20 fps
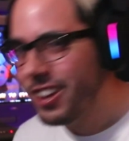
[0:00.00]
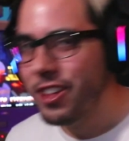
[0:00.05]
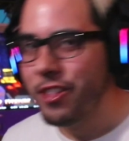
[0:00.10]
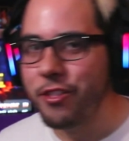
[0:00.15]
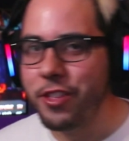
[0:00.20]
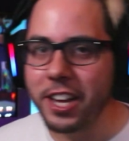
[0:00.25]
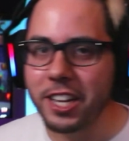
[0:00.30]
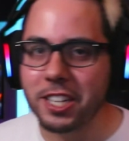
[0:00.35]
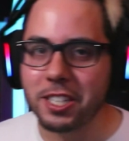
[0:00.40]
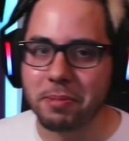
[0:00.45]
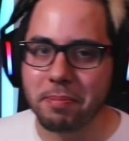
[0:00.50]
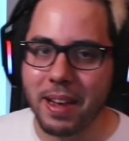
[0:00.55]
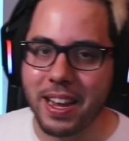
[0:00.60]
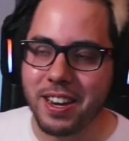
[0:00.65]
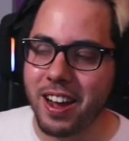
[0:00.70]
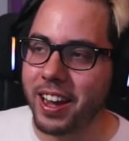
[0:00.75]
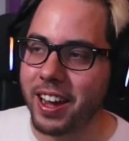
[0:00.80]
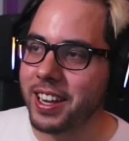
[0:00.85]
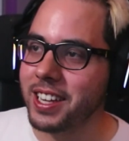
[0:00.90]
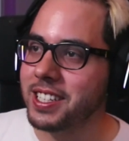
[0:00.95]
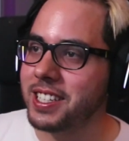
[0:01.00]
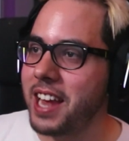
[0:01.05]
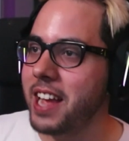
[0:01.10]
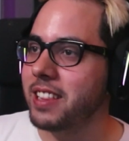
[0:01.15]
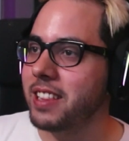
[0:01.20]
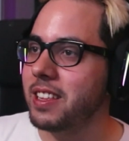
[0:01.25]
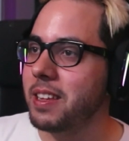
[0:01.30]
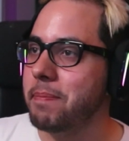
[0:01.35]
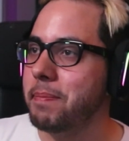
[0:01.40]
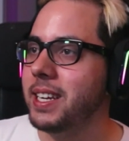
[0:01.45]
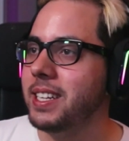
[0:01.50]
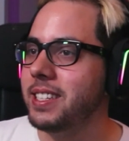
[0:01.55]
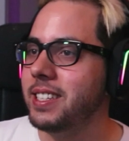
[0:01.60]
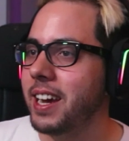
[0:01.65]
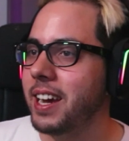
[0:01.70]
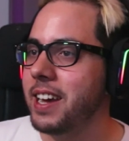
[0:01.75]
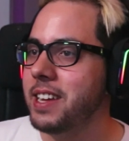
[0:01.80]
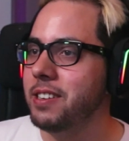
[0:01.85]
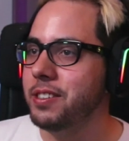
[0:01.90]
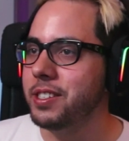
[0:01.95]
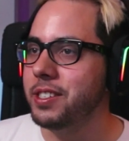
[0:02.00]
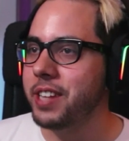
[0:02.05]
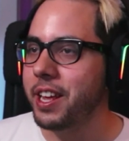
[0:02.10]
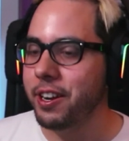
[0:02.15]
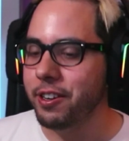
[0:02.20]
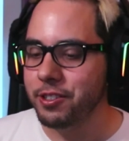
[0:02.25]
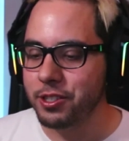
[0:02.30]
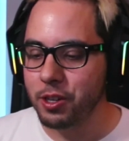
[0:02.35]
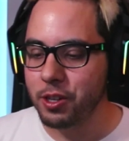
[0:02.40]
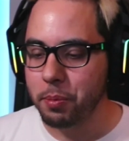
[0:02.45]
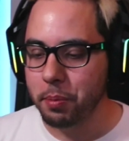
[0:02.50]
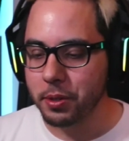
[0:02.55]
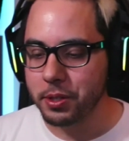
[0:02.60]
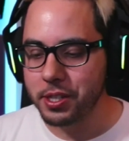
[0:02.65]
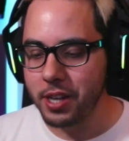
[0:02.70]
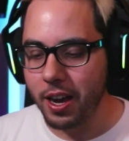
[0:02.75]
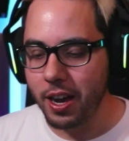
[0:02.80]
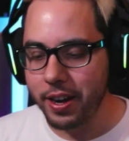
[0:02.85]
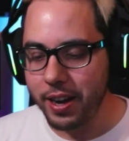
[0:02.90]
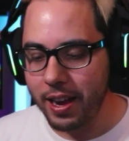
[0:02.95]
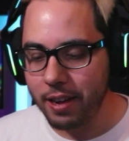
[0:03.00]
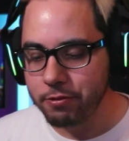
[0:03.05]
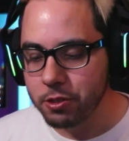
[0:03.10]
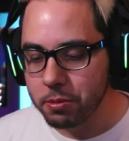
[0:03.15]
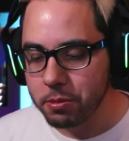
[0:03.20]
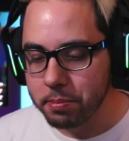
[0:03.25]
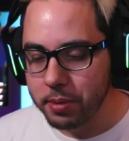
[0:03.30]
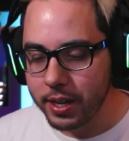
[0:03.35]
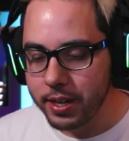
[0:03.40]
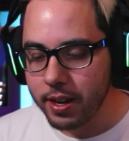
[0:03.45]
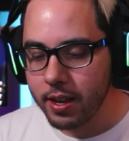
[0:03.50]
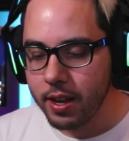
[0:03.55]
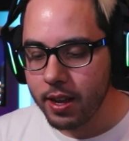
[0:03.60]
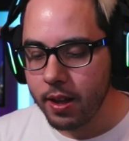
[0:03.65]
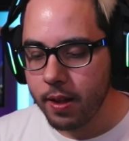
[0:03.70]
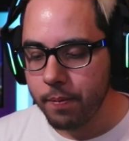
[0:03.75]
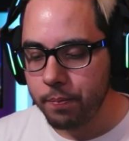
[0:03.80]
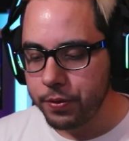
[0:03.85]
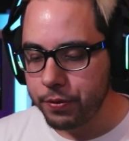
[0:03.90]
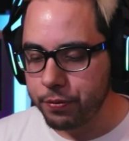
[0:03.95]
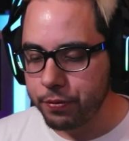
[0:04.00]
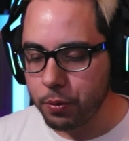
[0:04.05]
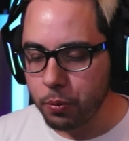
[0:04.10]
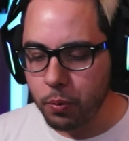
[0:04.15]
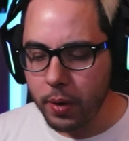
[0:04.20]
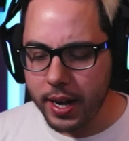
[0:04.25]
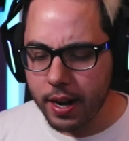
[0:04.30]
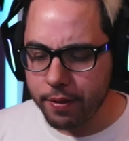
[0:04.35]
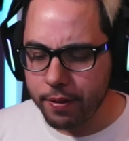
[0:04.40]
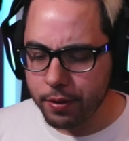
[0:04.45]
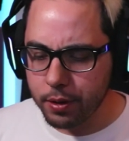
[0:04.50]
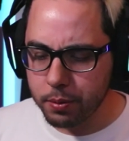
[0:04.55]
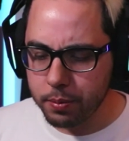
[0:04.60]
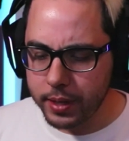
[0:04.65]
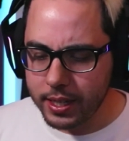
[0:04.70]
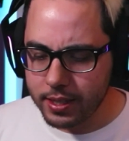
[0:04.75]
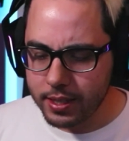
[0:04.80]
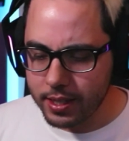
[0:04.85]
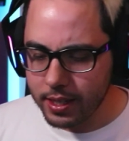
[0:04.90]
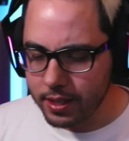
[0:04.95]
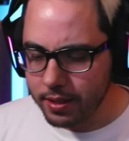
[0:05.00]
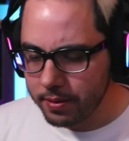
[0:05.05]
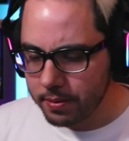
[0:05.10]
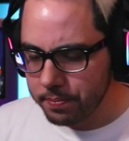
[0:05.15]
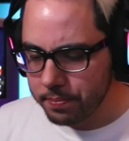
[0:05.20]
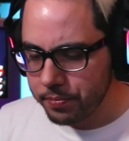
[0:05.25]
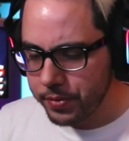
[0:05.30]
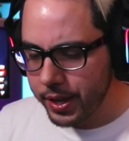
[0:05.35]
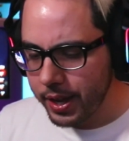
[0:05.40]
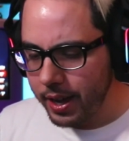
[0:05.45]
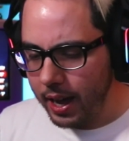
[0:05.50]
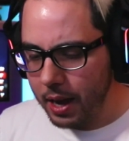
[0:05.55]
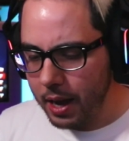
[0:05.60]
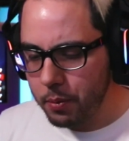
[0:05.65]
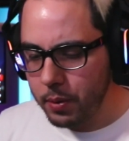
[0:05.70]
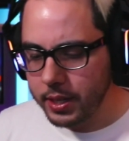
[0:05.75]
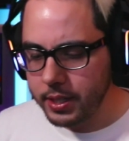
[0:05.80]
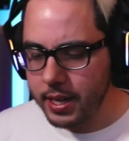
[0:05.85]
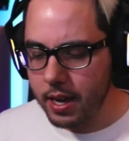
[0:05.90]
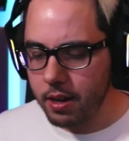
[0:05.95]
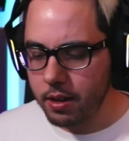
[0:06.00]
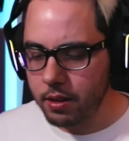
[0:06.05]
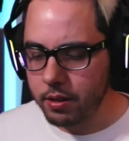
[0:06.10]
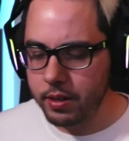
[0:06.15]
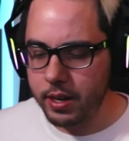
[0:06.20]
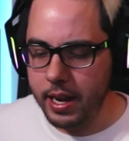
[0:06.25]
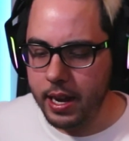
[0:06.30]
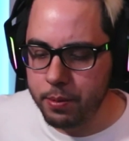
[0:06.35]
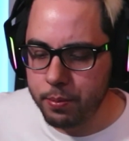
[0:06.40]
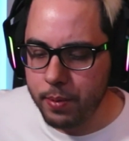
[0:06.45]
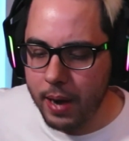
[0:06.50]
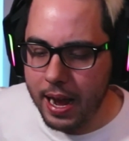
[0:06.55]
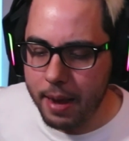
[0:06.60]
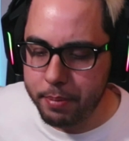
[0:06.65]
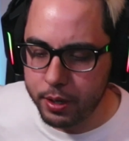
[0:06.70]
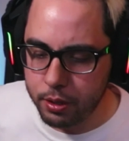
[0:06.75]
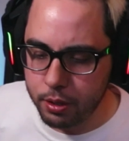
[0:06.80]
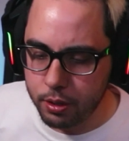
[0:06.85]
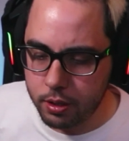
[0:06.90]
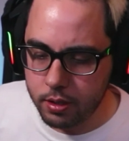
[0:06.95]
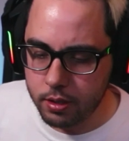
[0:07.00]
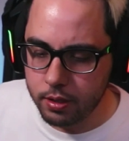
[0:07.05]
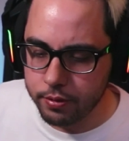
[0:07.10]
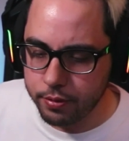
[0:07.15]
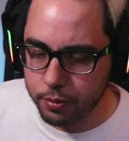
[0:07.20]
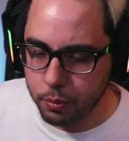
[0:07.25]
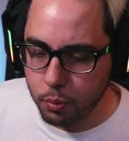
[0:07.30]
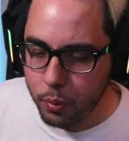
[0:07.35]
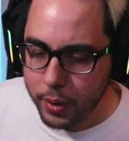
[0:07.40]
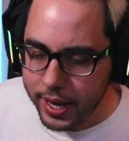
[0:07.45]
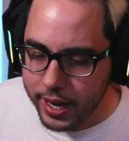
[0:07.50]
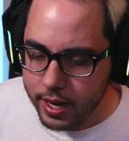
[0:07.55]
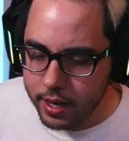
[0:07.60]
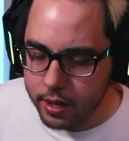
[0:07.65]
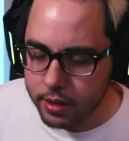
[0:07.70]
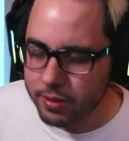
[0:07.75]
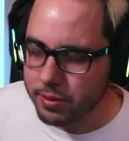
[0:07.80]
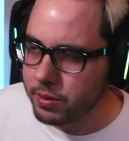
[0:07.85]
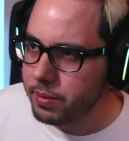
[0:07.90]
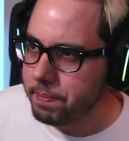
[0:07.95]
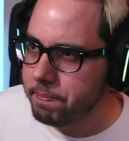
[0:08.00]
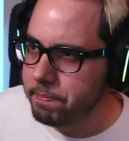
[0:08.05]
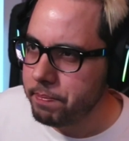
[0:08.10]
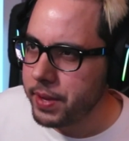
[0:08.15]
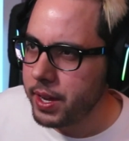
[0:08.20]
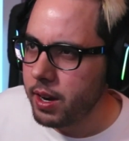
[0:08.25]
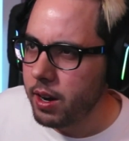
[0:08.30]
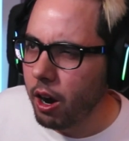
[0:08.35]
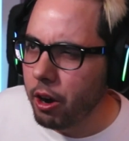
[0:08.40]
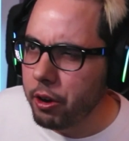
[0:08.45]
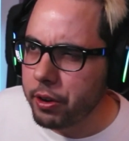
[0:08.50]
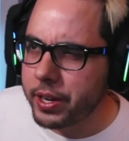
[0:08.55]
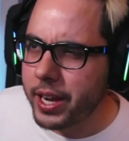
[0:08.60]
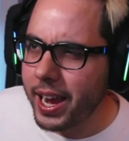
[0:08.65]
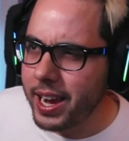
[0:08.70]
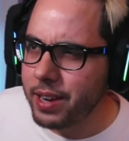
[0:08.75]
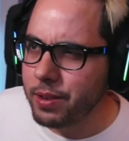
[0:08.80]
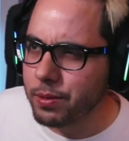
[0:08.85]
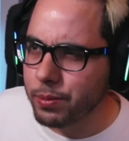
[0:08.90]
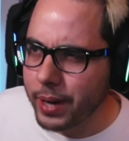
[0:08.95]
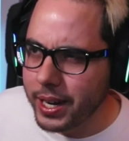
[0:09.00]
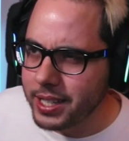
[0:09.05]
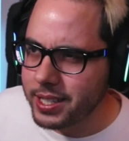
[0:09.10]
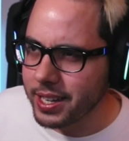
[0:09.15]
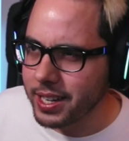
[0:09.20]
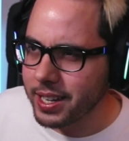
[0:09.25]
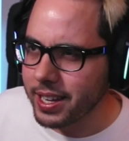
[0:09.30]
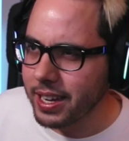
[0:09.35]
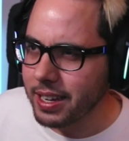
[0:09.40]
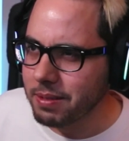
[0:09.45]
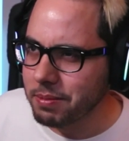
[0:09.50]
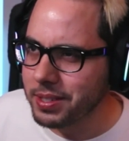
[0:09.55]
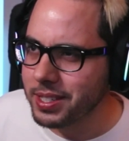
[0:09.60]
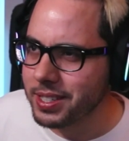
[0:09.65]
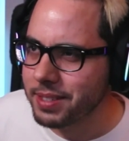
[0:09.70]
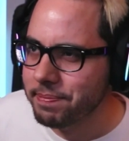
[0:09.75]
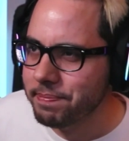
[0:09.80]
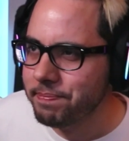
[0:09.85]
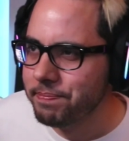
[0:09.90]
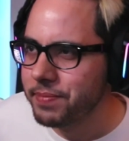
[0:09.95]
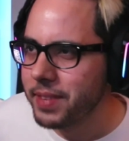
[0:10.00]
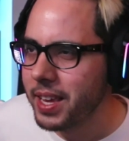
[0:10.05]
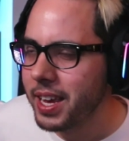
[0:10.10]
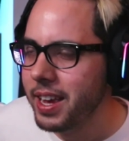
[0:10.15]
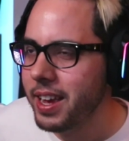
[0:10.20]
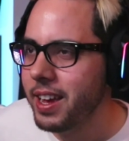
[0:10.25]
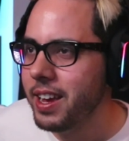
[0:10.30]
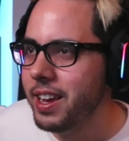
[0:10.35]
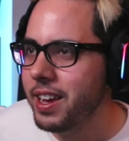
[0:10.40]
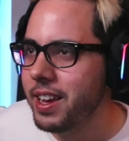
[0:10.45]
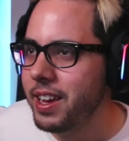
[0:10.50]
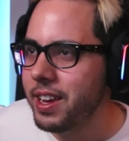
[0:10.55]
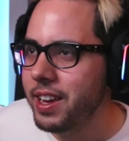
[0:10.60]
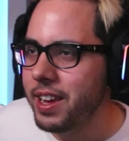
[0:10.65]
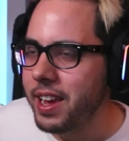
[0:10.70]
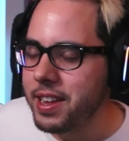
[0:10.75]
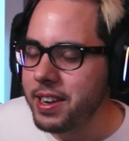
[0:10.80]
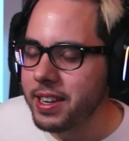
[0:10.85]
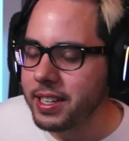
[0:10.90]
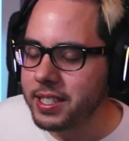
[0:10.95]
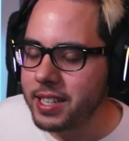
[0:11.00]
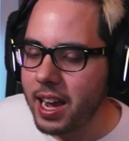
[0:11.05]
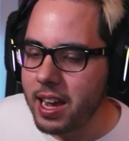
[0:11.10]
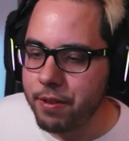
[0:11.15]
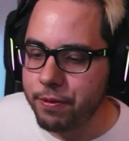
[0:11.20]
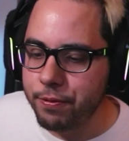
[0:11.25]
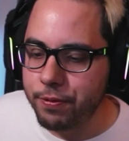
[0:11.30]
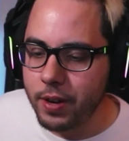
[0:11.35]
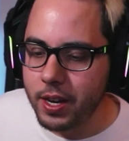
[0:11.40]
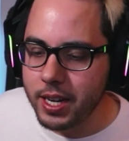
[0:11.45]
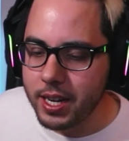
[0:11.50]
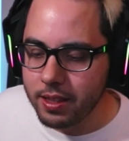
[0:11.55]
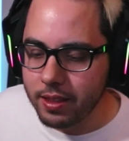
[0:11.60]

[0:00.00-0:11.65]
these may not exactly be titles that are super sought after, but for whatever reason, I went down a rabbit hole of Wii arcade racing games. And it's kind of funny,